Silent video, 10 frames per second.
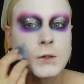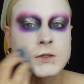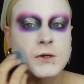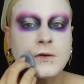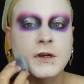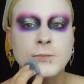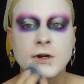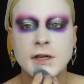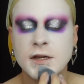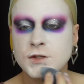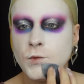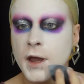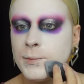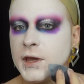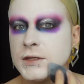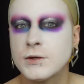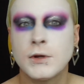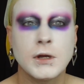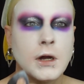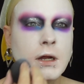So I got a pretty nice white base
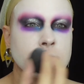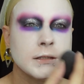going on.